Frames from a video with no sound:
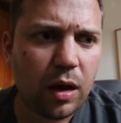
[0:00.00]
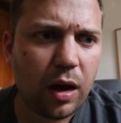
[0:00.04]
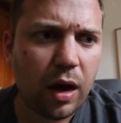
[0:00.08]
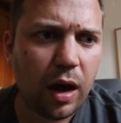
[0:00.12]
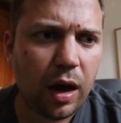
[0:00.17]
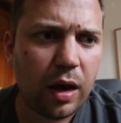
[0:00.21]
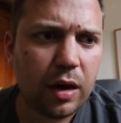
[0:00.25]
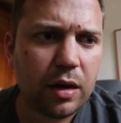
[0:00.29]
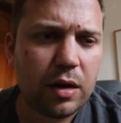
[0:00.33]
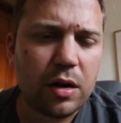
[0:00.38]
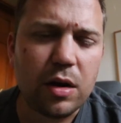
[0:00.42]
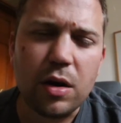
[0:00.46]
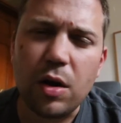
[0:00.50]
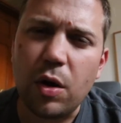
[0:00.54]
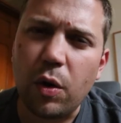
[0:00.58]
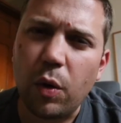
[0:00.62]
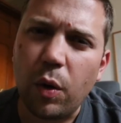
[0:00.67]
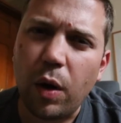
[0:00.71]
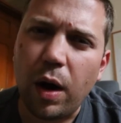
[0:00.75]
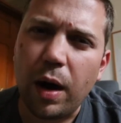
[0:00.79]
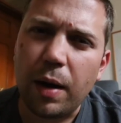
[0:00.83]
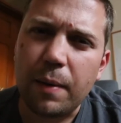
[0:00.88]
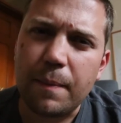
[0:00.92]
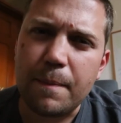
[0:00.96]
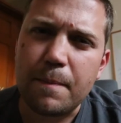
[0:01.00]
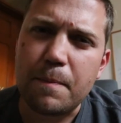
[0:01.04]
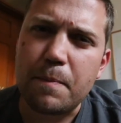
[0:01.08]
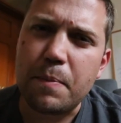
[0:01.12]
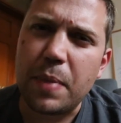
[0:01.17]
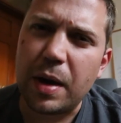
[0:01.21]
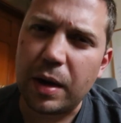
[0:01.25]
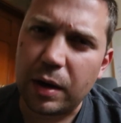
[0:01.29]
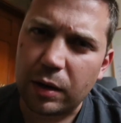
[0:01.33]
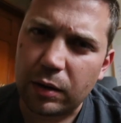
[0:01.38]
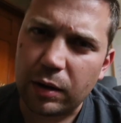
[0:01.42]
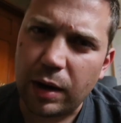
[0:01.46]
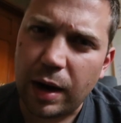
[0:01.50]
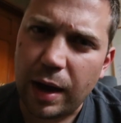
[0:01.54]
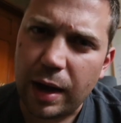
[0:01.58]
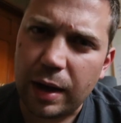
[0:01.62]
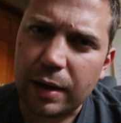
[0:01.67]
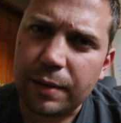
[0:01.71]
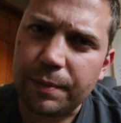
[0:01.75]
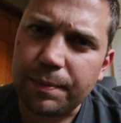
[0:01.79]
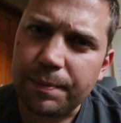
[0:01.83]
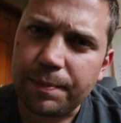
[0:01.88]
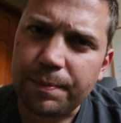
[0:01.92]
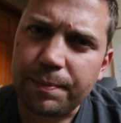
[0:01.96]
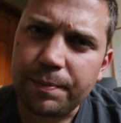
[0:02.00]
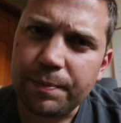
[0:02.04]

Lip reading: I know I'm better at,